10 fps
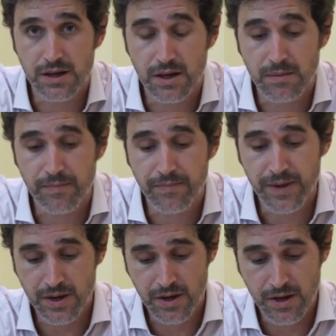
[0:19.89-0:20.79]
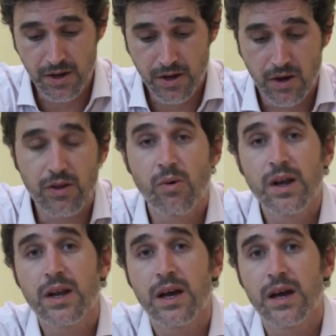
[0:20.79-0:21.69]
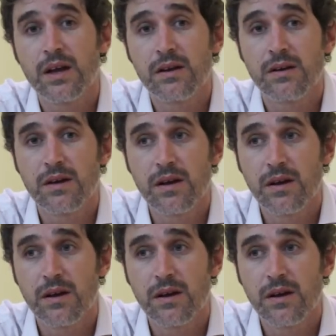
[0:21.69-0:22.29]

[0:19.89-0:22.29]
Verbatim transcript: Um, on the one hand,